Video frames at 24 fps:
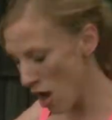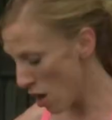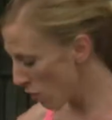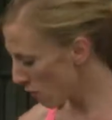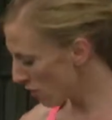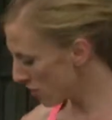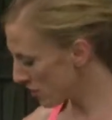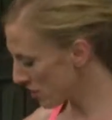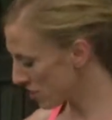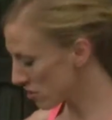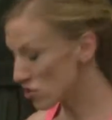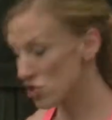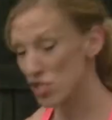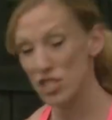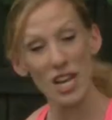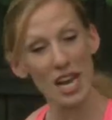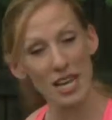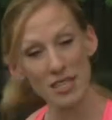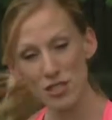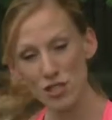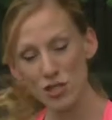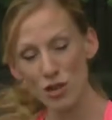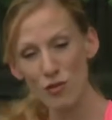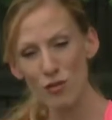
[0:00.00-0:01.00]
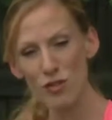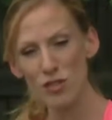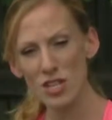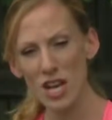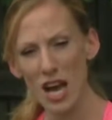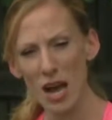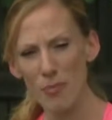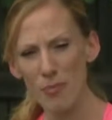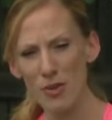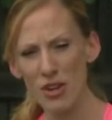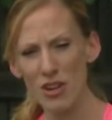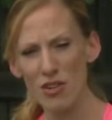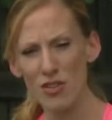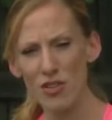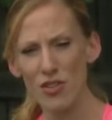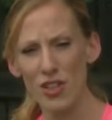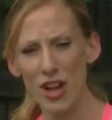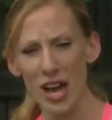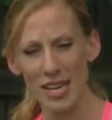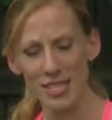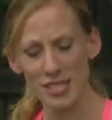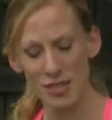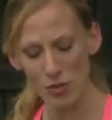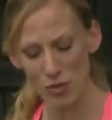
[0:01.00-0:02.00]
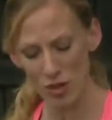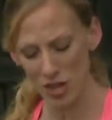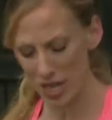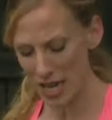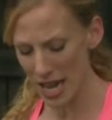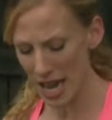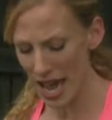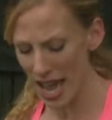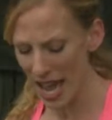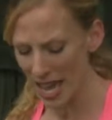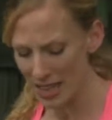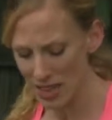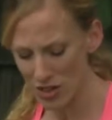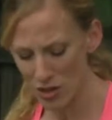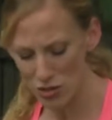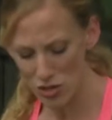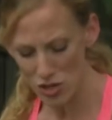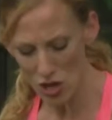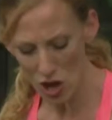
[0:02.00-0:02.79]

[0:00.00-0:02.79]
with your chest over top of your thighs, and we're gonna hang those